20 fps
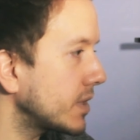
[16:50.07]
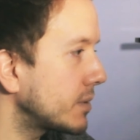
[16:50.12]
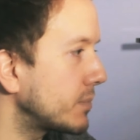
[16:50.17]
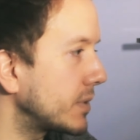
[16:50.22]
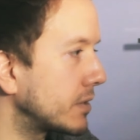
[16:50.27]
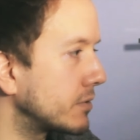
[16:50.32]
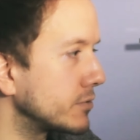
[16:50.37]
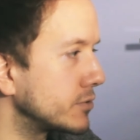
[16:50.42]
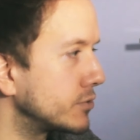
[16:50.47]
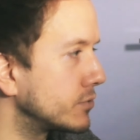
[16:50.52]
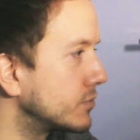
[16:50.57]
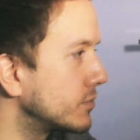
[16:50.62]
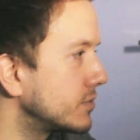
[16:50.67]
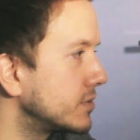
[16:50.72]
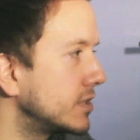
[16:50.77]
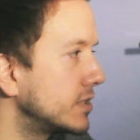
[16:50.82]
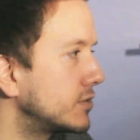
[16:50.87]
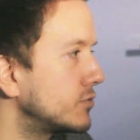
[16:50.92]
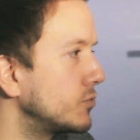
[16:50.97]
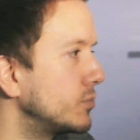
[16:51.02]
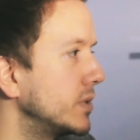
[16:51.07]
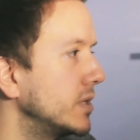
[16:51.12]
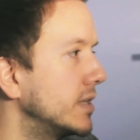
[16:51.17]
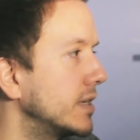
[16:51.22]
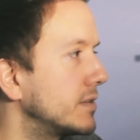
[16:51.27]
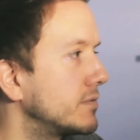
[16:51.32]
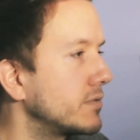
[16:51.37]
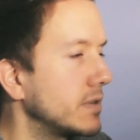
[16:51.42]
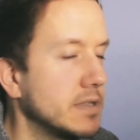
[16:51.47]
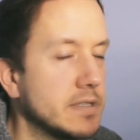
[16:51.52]
because you don't need to be
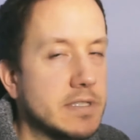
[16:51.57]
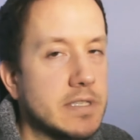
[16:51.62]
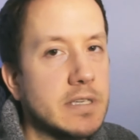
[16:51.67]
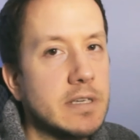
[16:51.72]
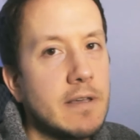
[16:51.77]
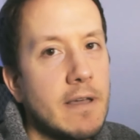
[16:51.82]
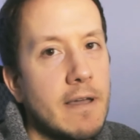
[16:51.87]
that fancy.